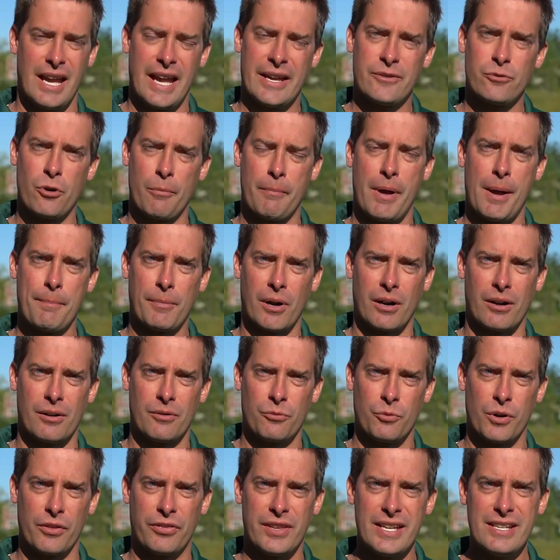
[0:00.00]
And remember,
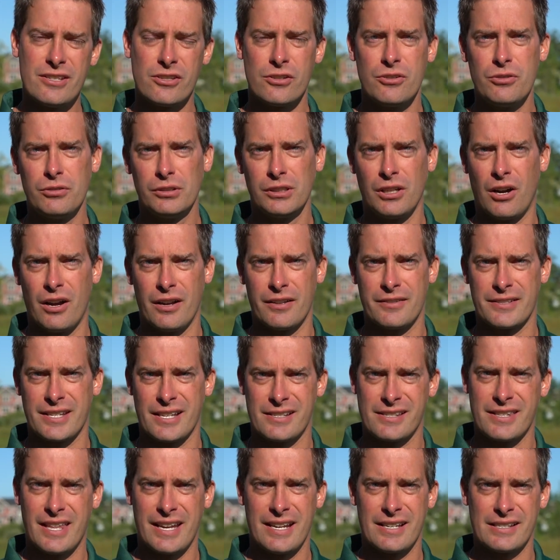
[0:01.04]
with these new lawns
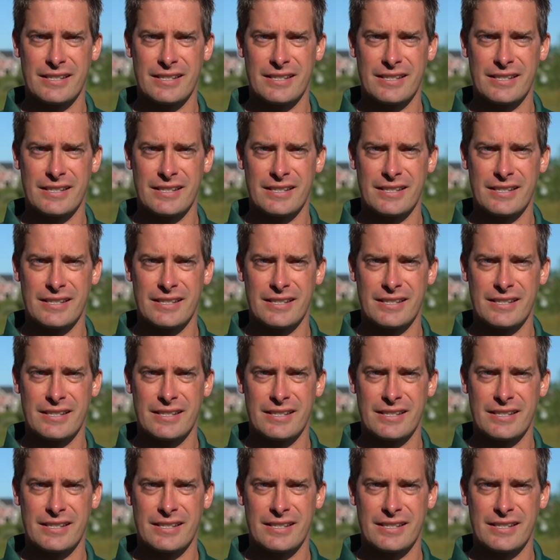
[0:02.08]
as they